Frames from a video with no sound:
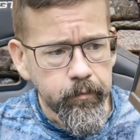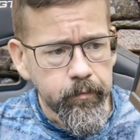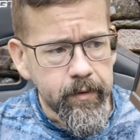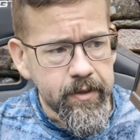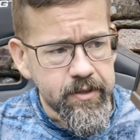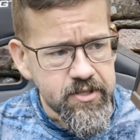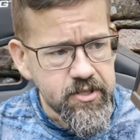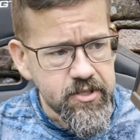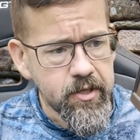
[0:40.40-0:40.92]

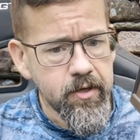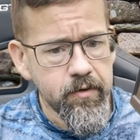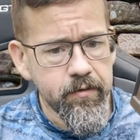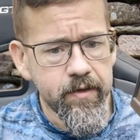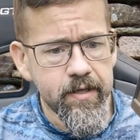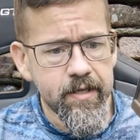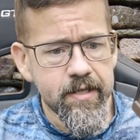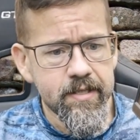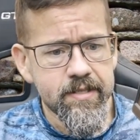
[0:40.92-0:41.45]
installed
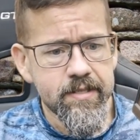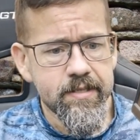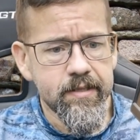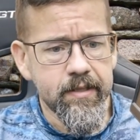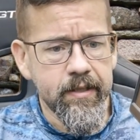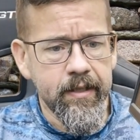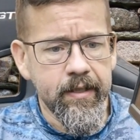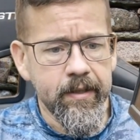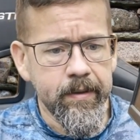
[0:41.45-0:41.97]
this.
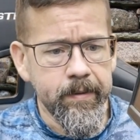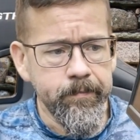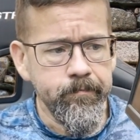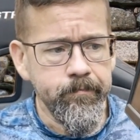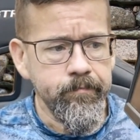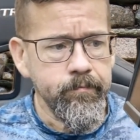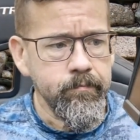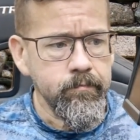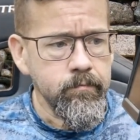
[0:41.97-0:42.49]

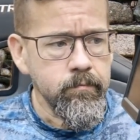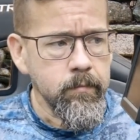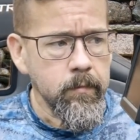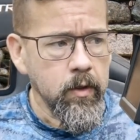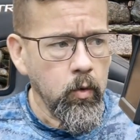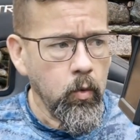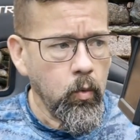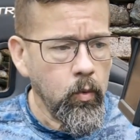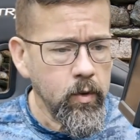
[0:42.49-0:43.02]

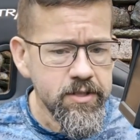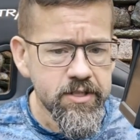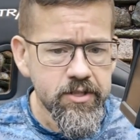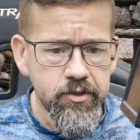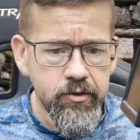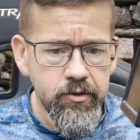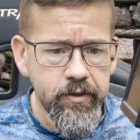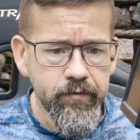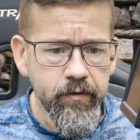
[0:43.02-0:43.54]
Wasn't
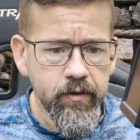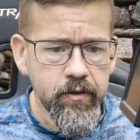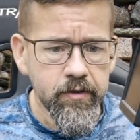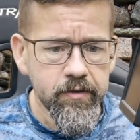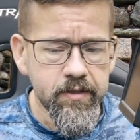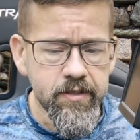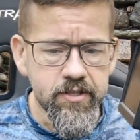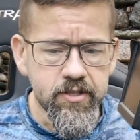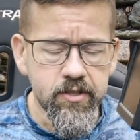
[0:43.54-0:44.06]
too difficult
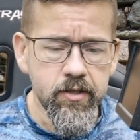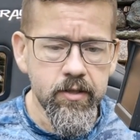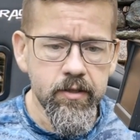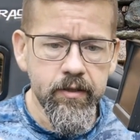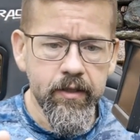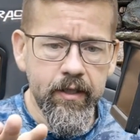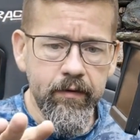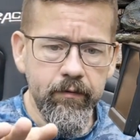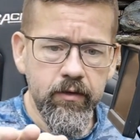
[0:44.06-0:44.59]
to install.
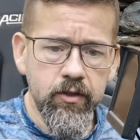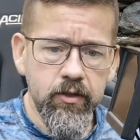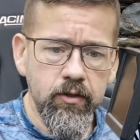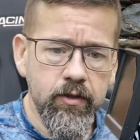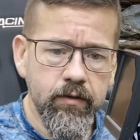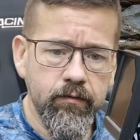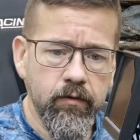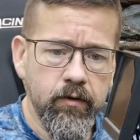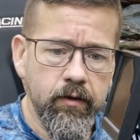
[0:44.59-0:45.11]
They give you two
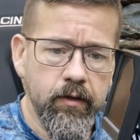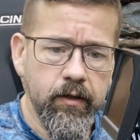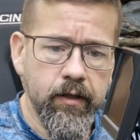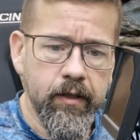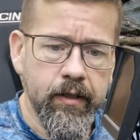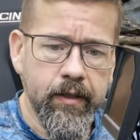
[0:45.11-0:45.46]
different